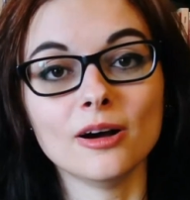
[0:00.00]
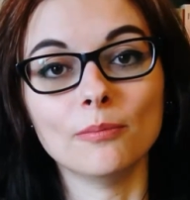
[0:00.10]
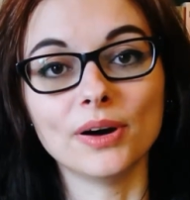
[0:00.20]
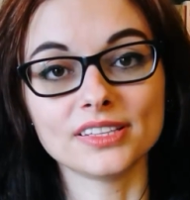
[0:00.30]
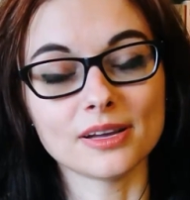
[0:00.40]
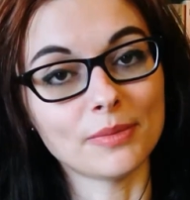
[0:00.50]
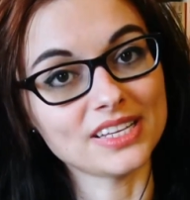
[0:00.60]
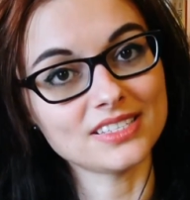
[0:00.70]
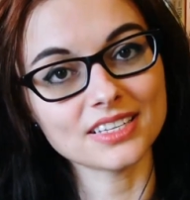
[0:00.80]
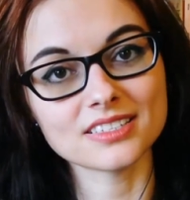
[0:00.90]
But my
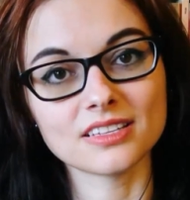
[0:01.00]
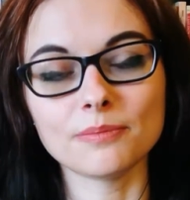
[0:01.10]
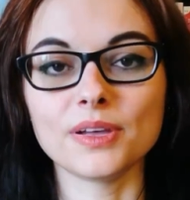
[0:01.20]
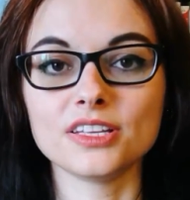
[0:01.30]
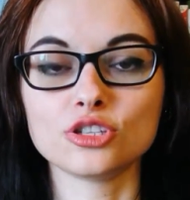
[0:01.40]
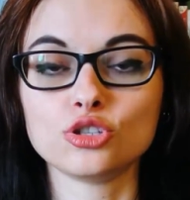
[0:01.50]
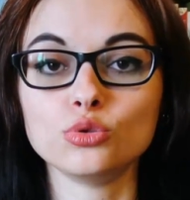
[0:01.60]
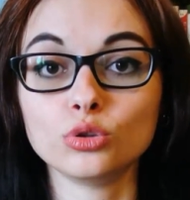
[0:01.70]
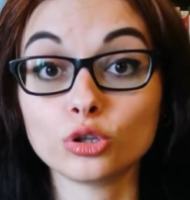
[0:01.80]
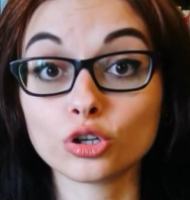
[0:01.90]
sixth tip is
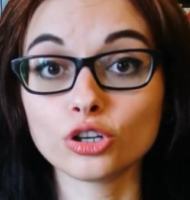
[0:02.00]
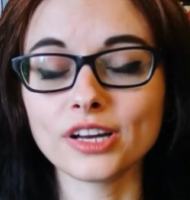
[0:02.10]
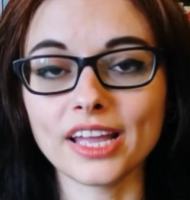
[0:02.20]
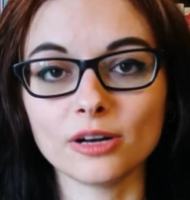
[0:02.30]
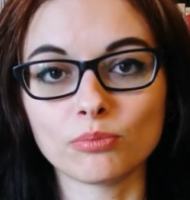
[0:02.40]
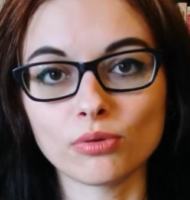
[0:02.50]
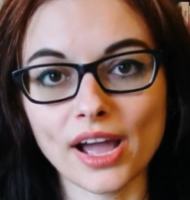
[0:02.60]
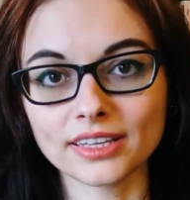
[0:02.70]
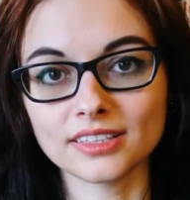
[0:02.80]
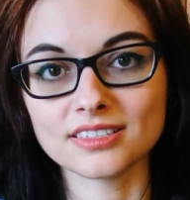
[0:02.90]
to learn and
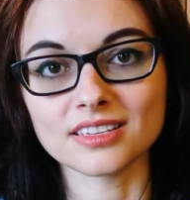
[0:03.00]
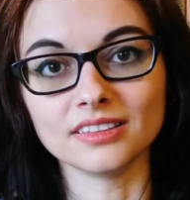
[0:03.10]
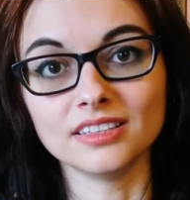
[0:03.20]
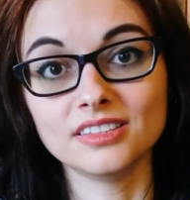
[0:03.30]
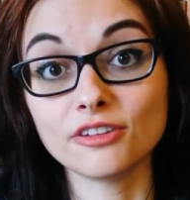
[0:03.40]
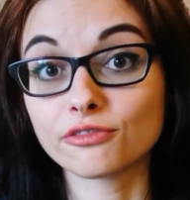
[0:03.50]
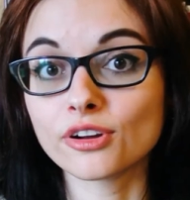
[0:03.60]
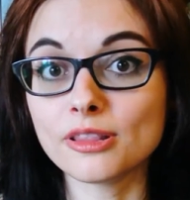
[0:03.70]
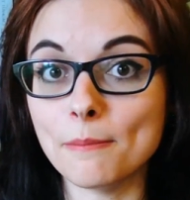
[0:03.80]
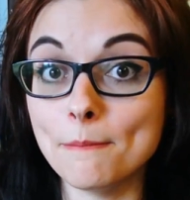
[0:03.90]
practice the
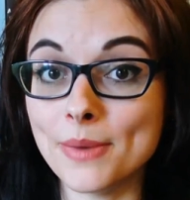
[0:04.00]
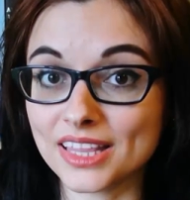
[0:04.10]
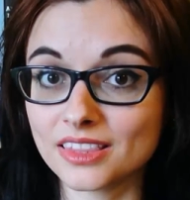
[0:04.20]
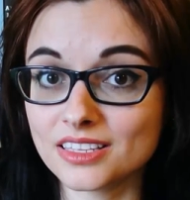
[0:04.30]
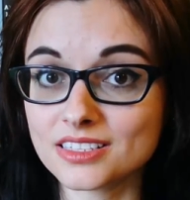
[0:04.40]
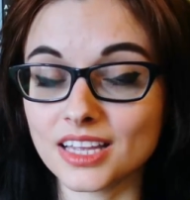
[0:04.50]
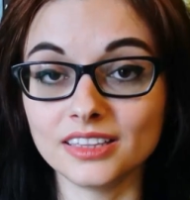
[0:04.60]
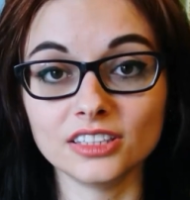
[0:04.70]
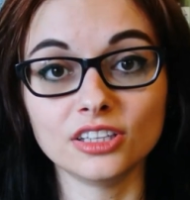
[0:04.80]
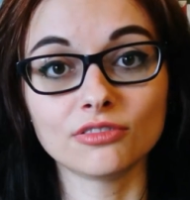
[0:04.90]
different methods
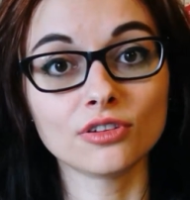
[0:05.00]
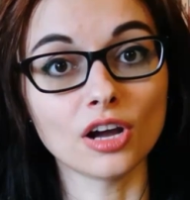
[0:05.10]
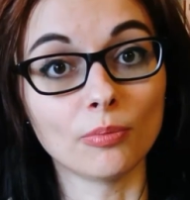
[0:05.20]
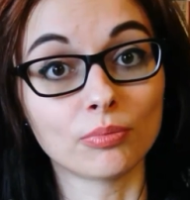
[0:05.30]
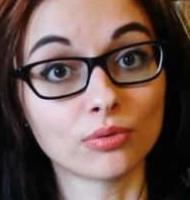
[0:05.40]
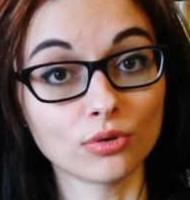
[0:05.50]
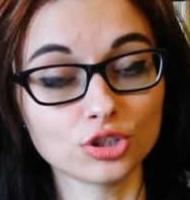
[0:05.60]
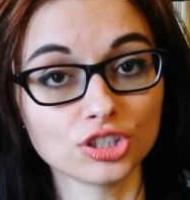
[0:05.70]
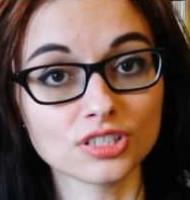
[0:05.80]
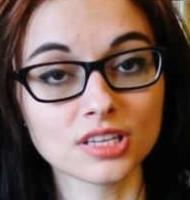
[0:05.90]
and the different
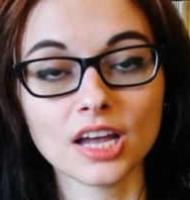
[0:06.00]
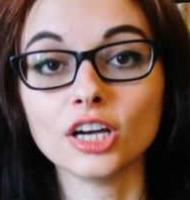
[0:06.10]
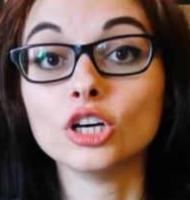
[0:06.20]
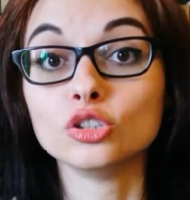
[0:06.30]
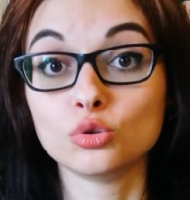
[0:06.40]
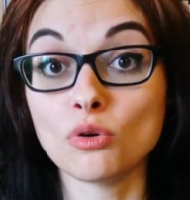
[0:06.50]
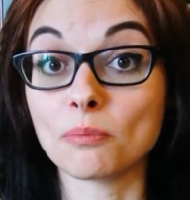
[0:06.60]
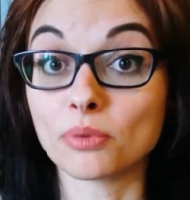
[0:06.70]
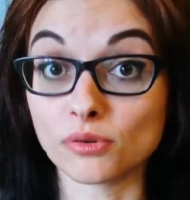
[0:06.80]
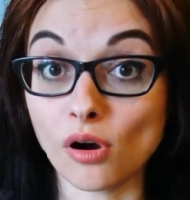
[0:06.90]
approaches to a
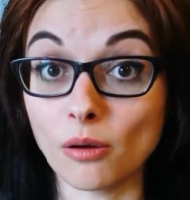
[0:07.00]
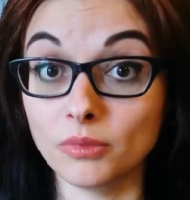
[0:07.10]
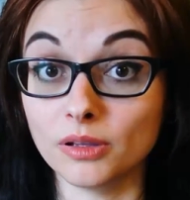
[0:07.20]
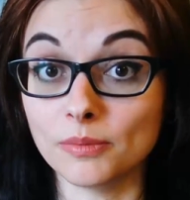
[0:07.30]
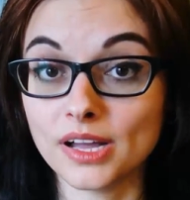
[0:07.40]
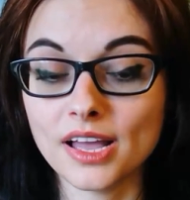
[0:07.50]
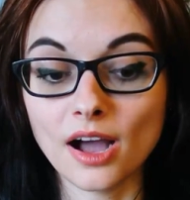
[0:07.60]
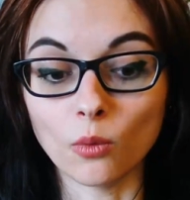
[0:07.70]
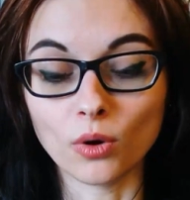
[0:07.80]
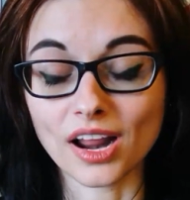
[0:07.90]
problem
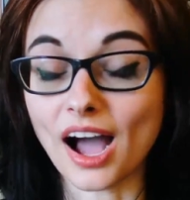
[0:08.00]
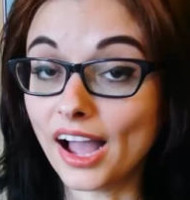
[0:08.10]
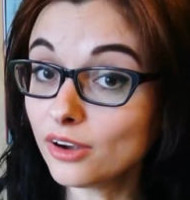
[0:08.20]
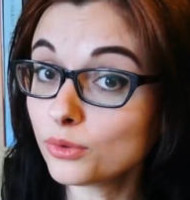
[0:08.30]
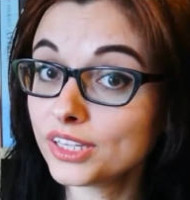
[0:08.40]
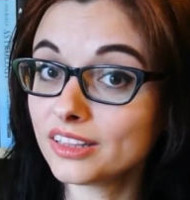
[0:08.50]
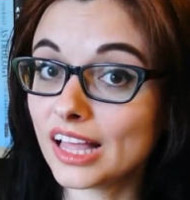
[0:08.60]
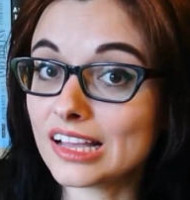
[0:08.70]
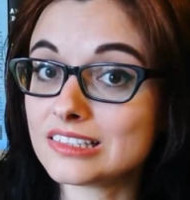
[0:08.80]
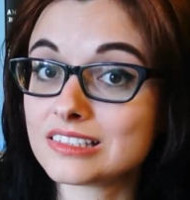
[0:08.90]
what I
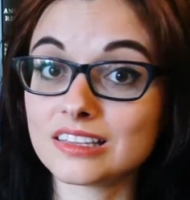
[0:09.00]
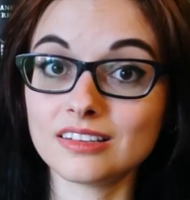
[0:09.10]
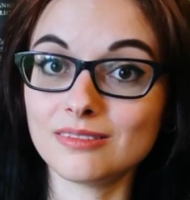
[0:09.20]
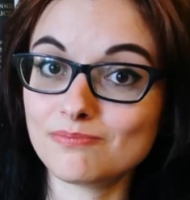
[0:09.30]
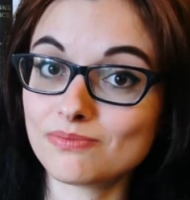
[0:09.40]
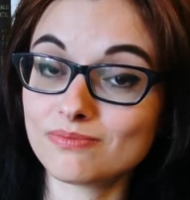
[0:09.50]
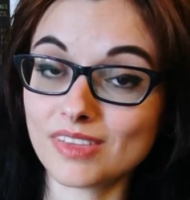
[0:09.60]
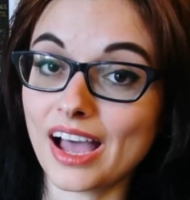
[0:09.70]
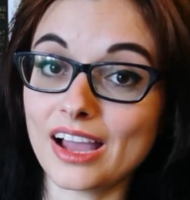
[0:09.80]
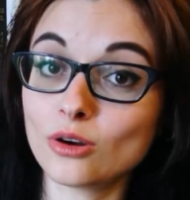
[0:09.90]
realized,
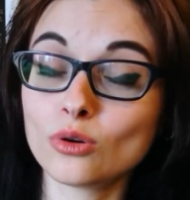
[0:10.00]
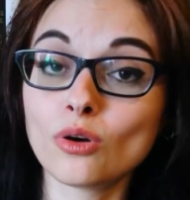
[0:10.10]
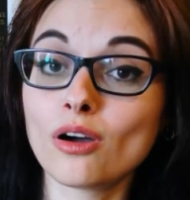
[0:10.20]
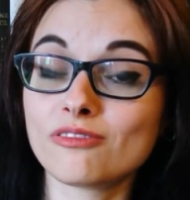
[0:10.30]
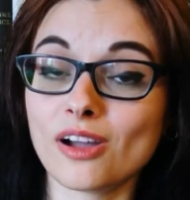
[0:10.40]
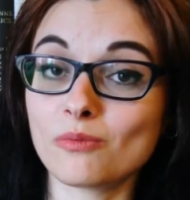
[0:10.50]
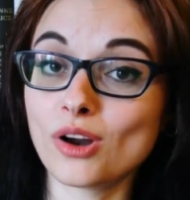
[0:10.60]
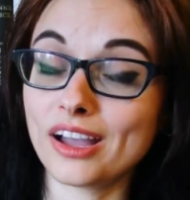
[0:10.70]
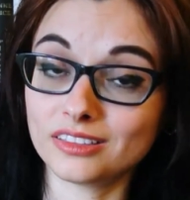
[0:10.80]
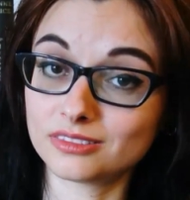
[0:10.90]
I don't know if I'm
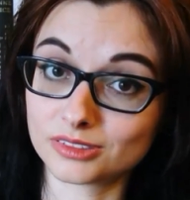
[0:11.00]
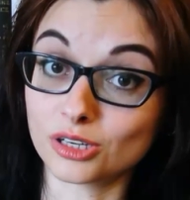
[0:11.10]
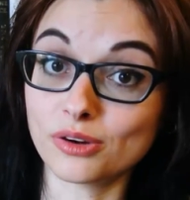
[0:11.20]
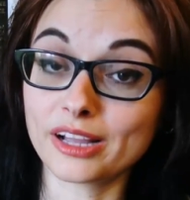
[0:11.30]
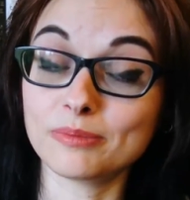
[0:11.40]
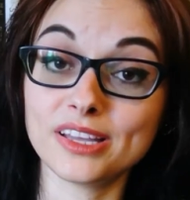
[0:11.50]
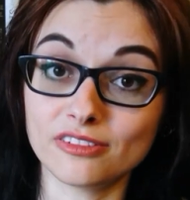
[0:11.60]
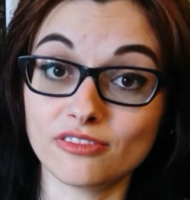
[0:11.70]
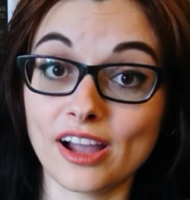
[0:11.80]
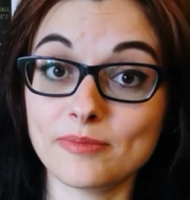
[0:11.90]
right, correct me
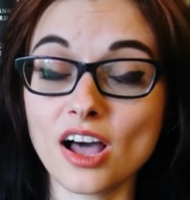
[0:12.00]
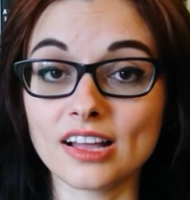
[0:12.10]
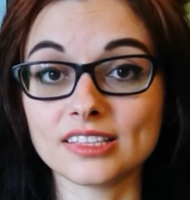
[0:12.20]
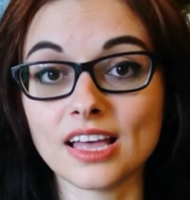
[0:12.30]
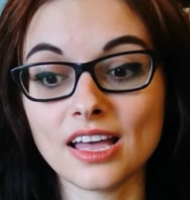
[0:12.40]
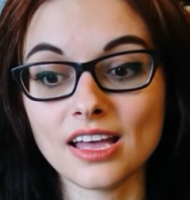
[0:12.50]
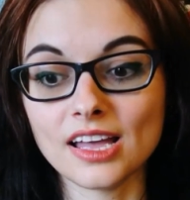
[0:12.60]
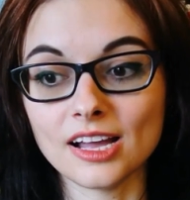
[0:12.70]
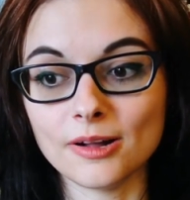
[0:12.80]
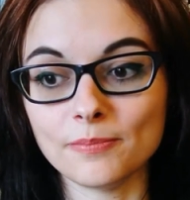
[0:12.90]
if I'm not,
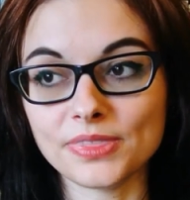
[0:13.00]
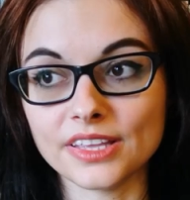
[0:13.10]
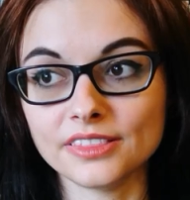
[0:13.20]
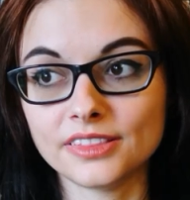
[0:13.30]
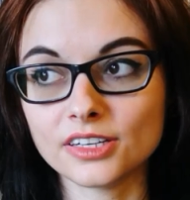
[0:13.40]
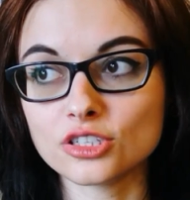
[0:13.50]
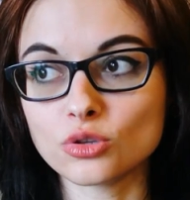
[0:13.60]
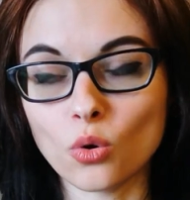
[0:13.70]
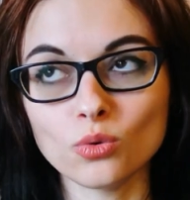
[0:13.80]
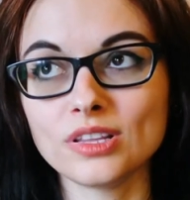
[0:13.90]
there's
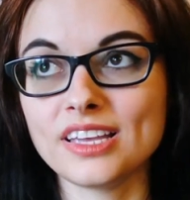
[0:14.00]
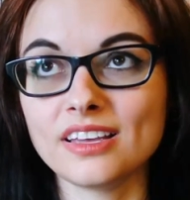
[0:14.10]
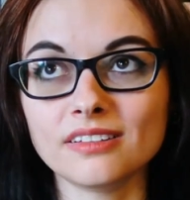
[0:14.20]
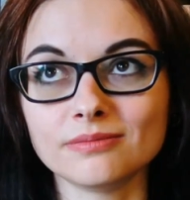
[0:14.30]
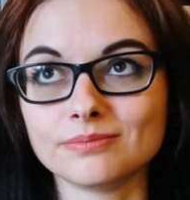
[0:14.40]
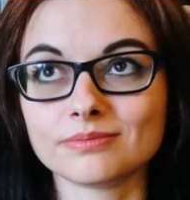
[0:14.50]
only,